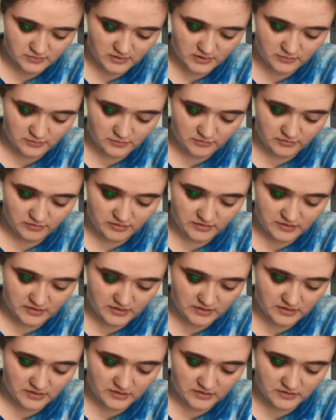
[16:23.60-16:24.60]
people
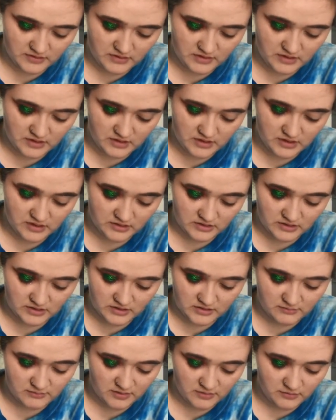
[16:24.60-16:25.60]
think that they get
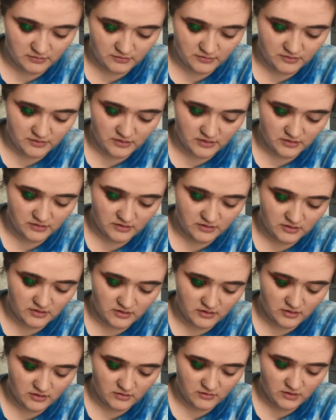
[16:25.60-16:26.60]
it, and people think that,
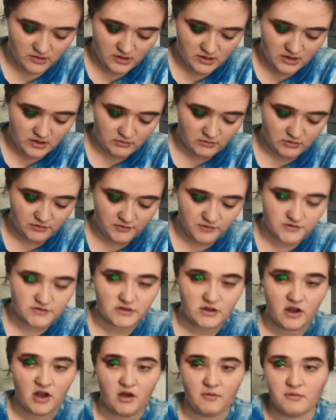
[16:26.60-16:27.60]
oh, well, if
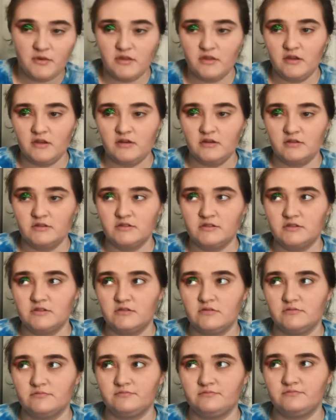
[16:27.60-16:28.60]
it's common, then
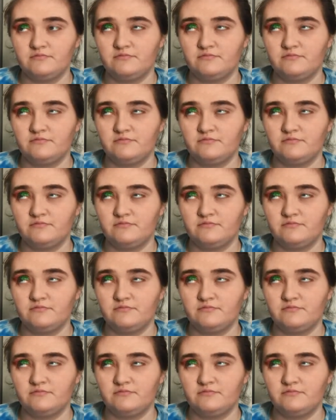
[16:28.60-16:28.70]
it's